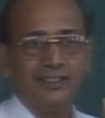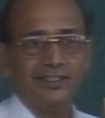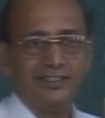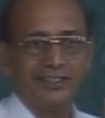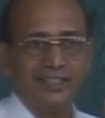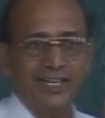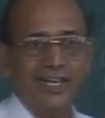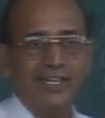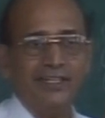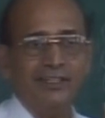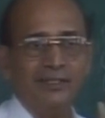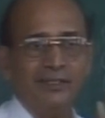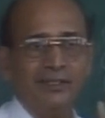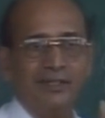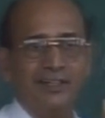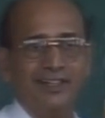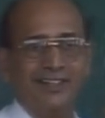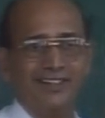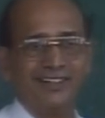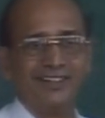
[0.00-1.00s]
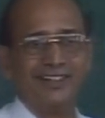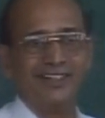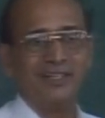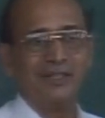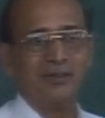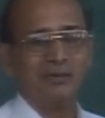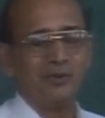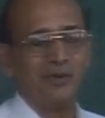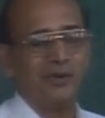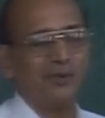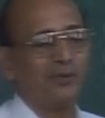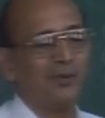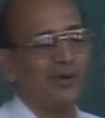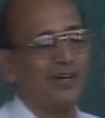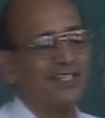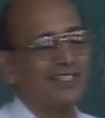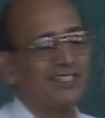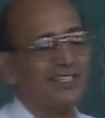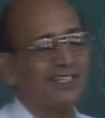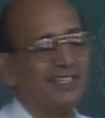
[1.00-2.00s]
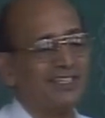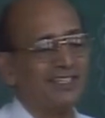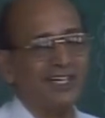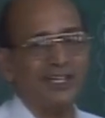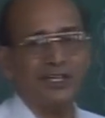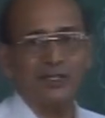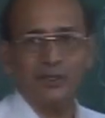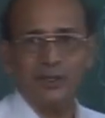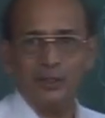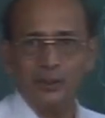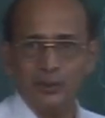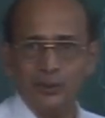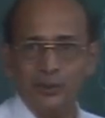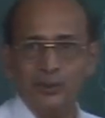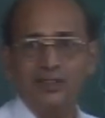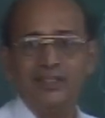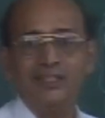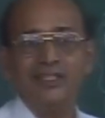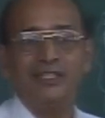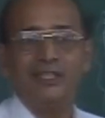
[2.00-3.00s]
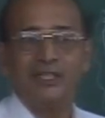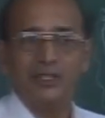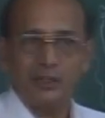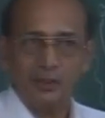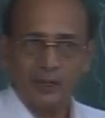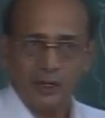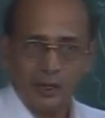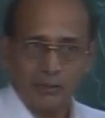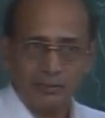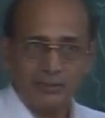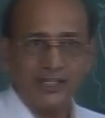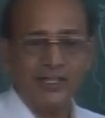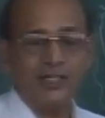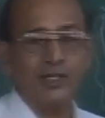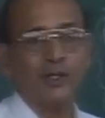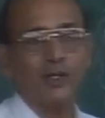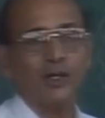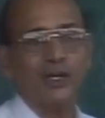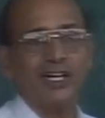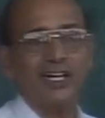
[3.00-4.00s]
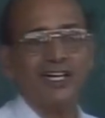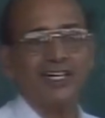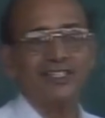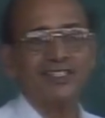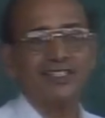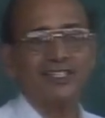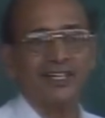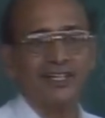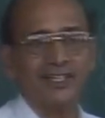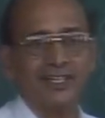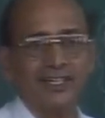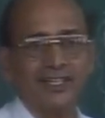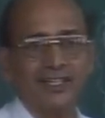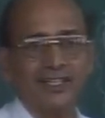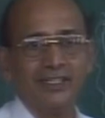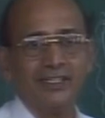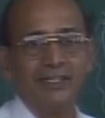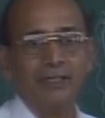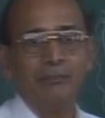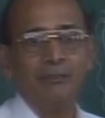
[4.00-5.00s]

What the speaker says: Then what is it that you'll do? You will obtain an Eulerian circuit.